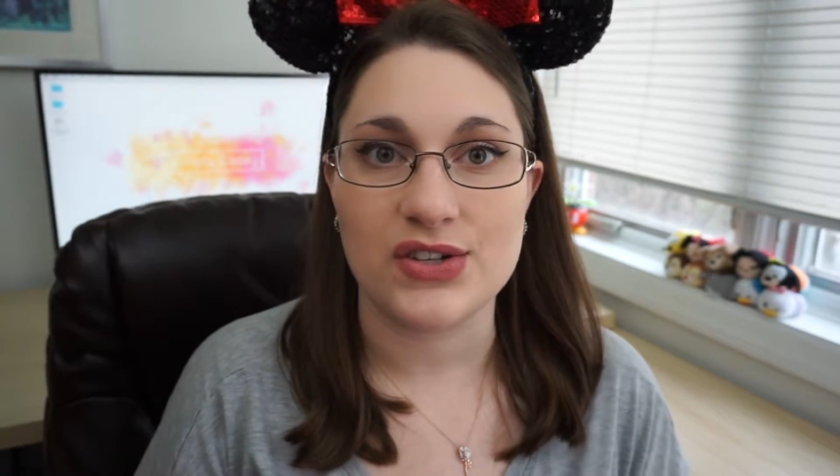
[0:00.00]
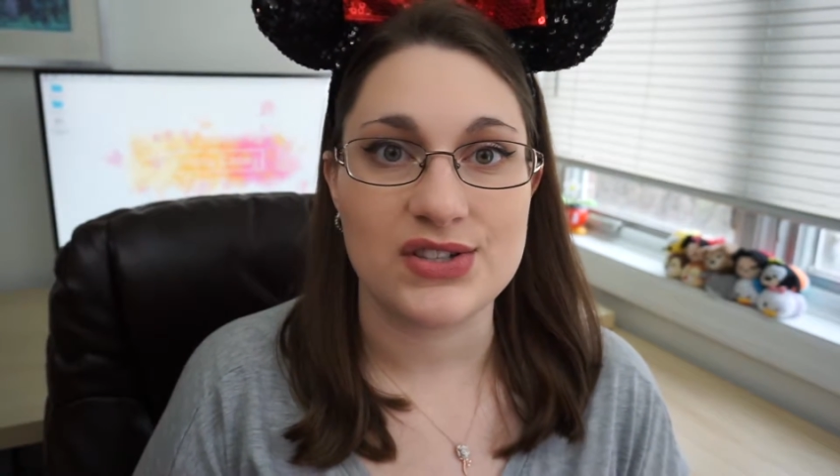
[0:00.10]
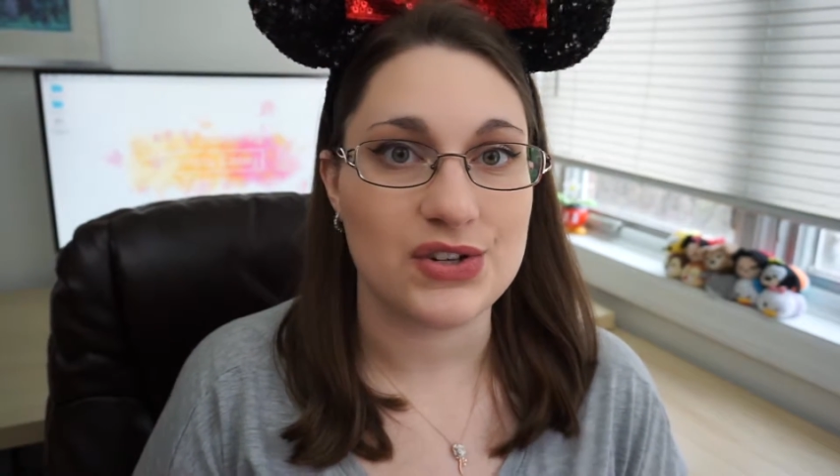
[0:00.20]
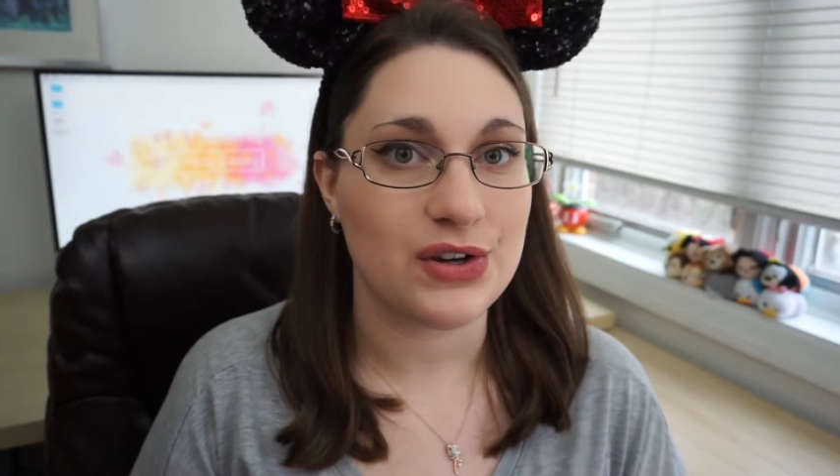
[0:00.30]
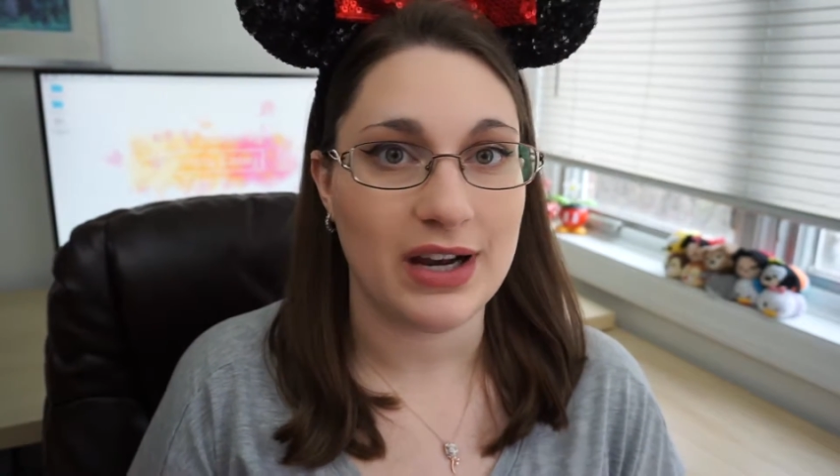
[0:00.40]
is
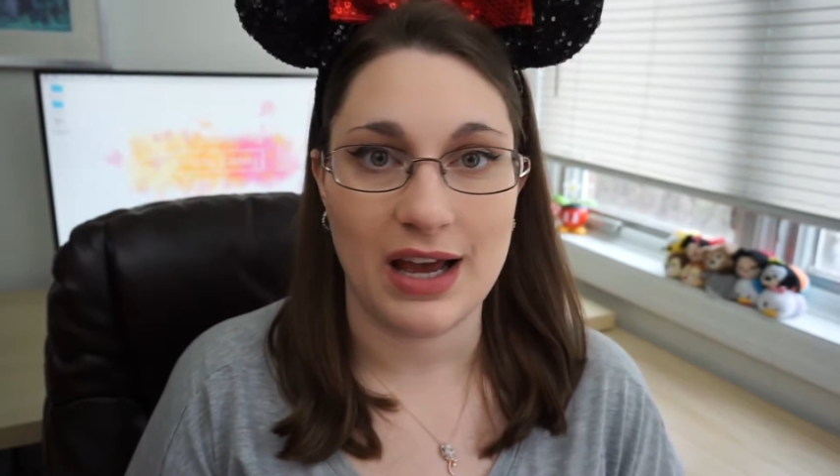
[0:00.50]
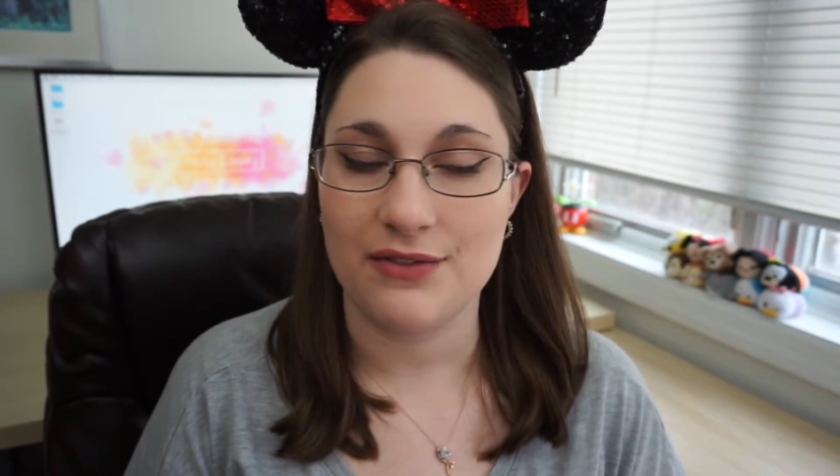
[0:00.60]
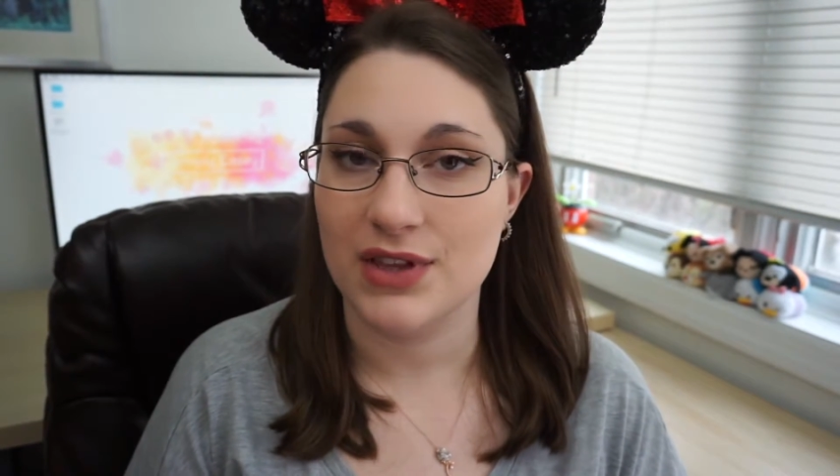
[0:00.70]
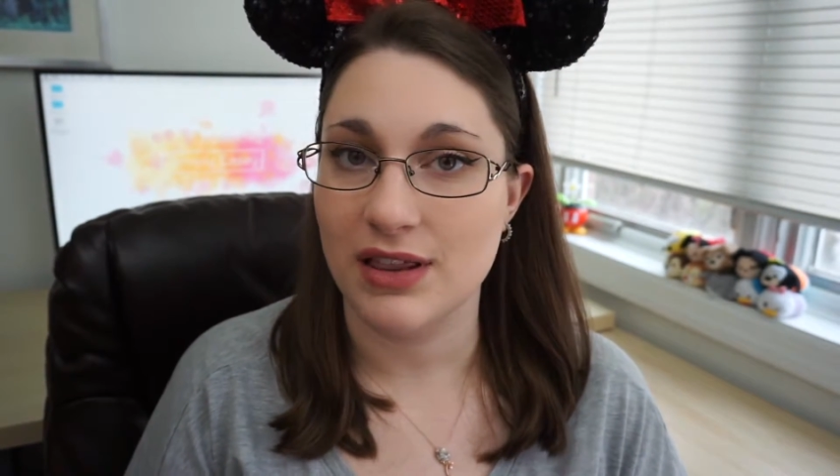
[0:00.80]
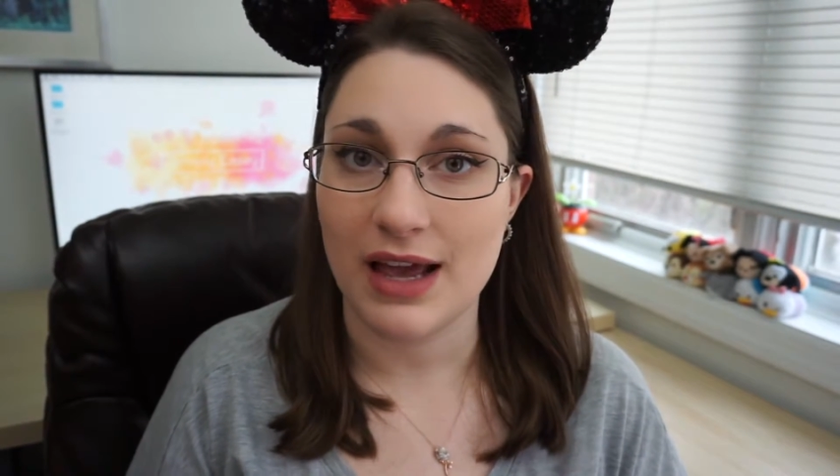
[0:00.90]
still gonna
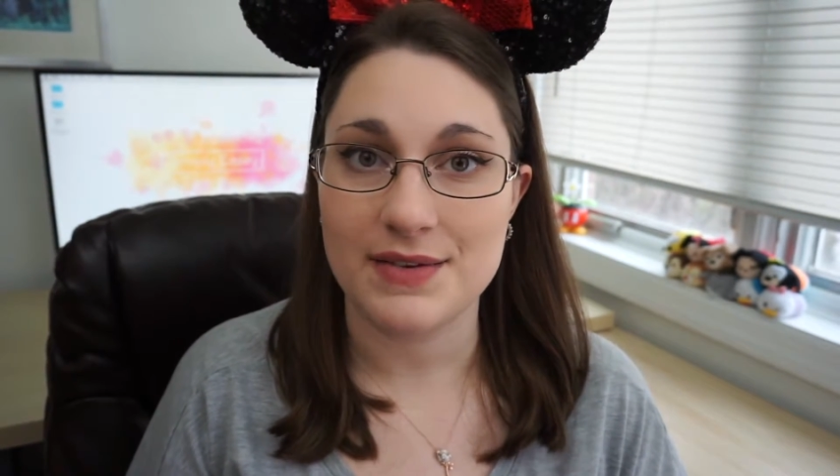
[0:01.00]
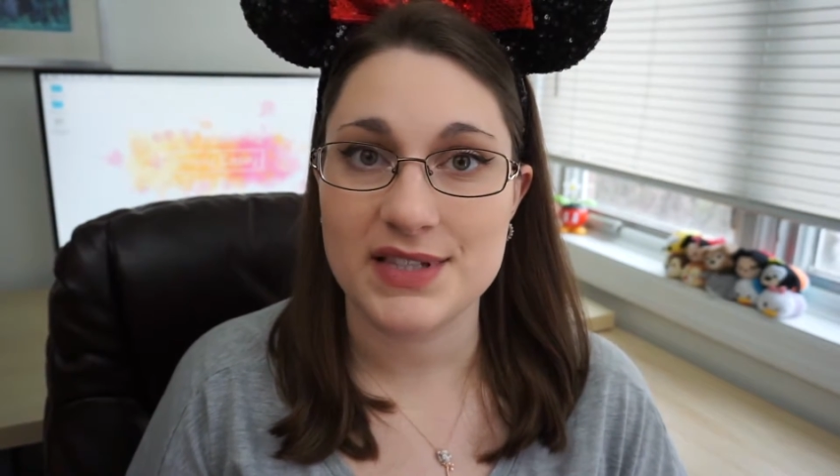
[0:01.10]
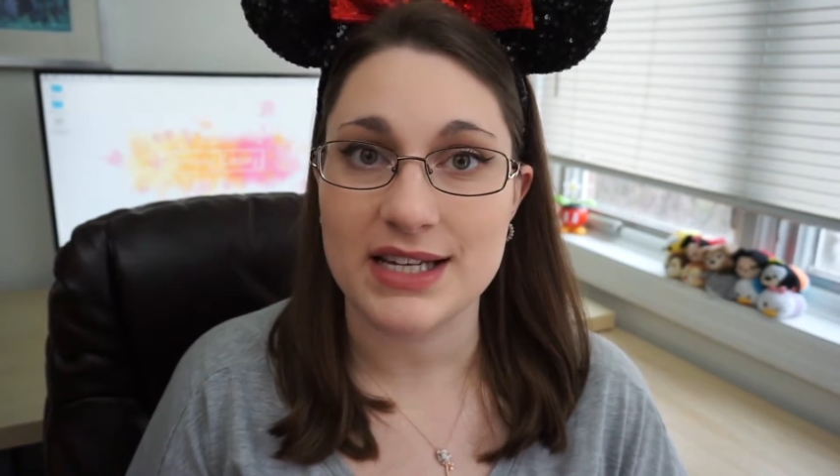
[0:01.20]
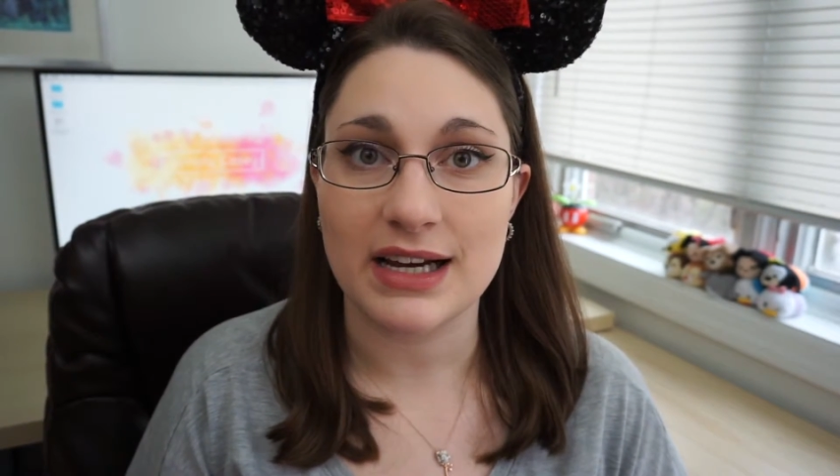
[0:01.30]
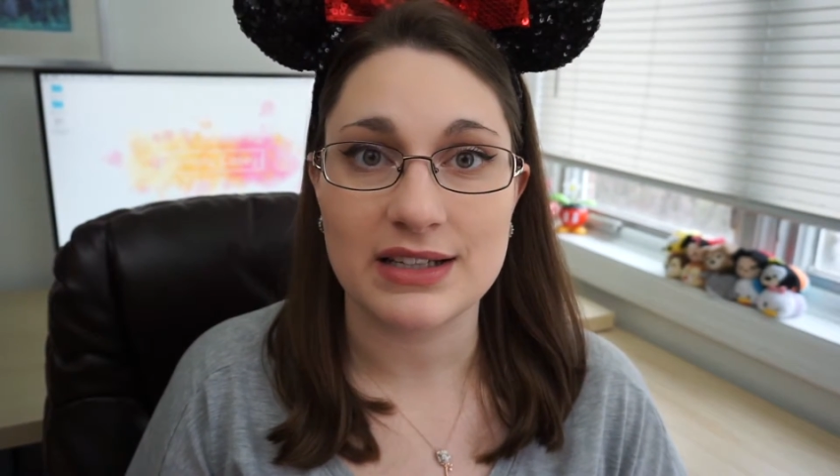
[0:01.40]
have the
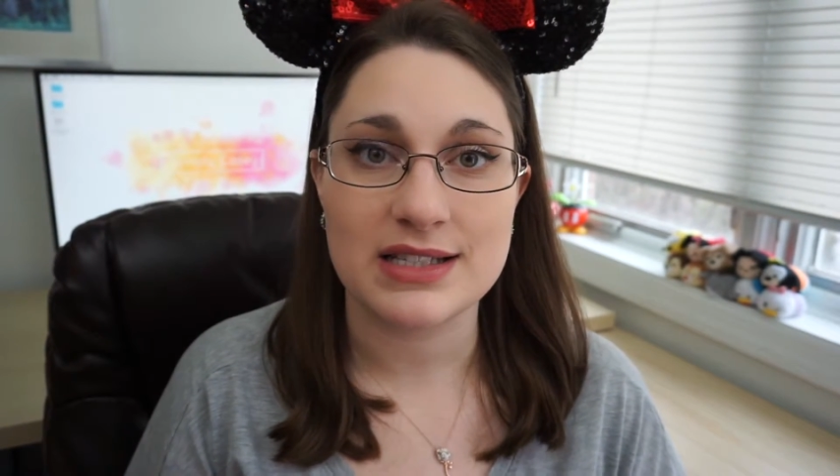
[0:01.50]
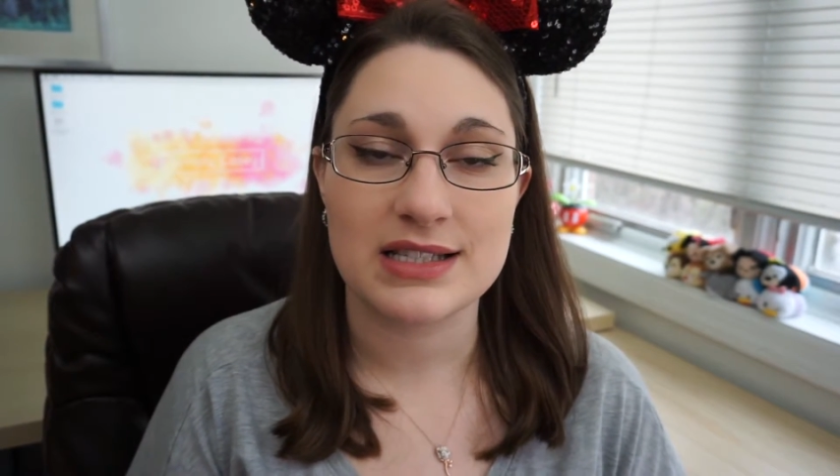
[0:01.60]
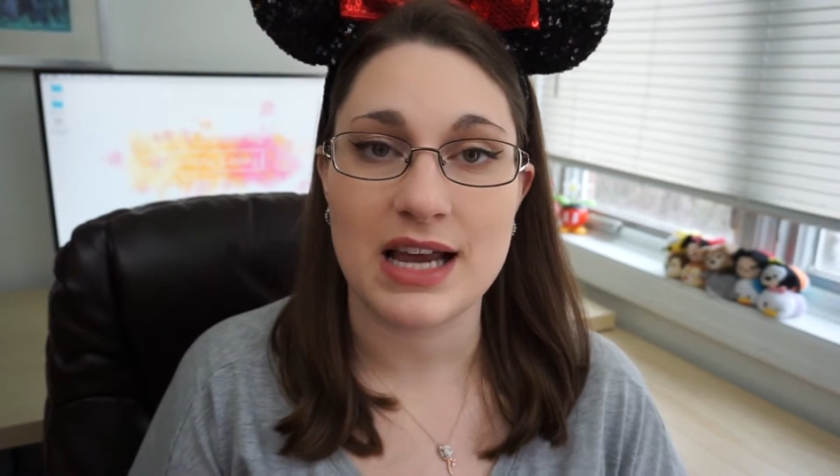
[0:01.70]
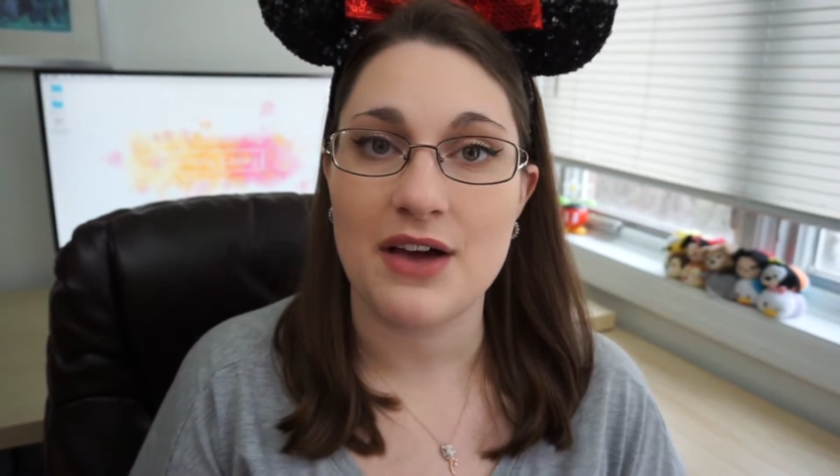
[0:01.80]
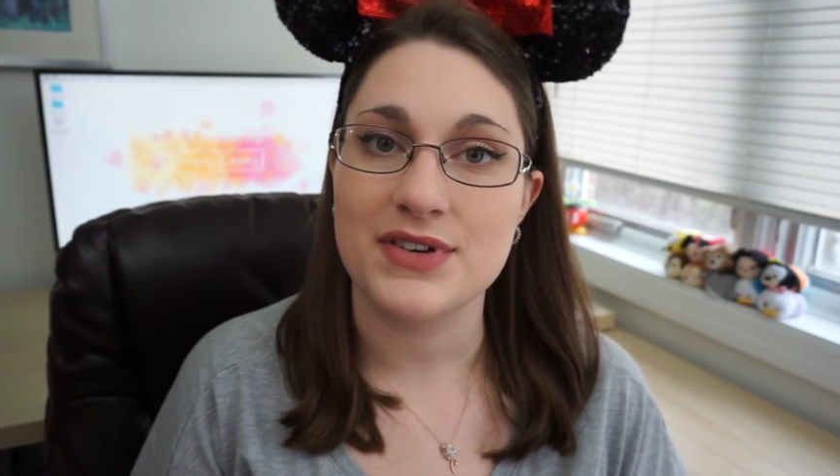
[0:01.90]
lifestyle stuff.